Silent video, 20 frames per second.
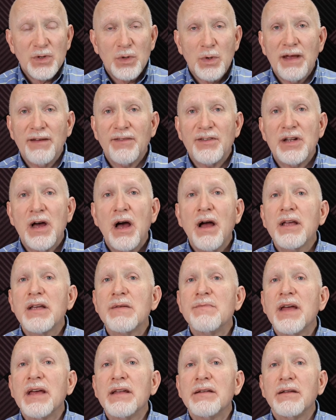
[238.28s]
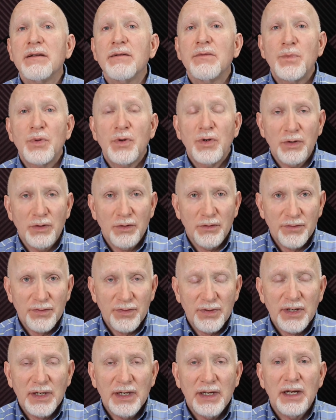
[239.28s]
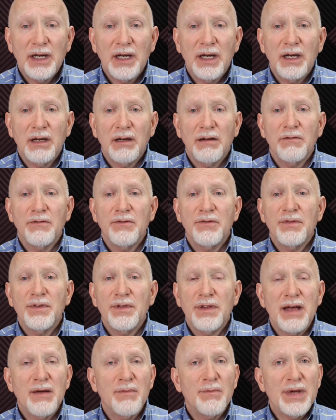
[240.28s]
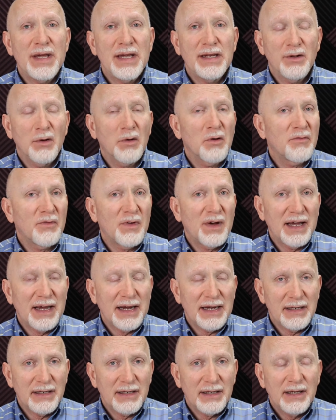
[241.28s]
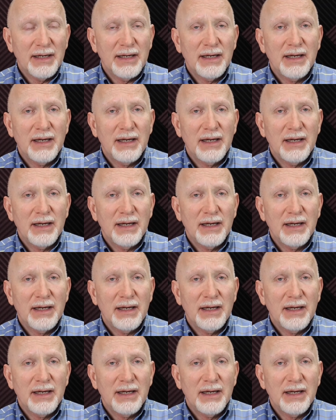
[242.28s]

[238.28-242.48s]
you have documented proof of them being notified